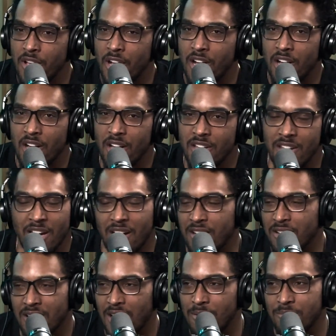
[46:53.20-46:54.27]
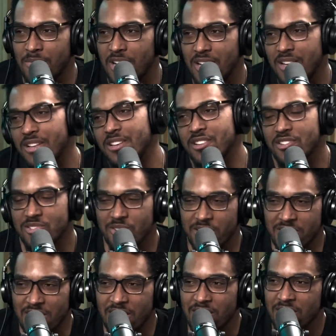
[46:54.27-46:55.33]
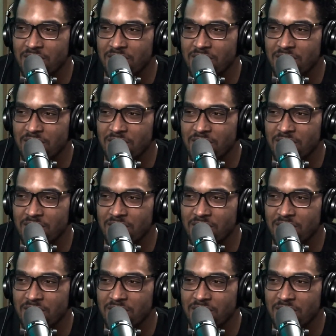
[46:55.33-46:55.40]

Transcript: No, I'm in Detroit now.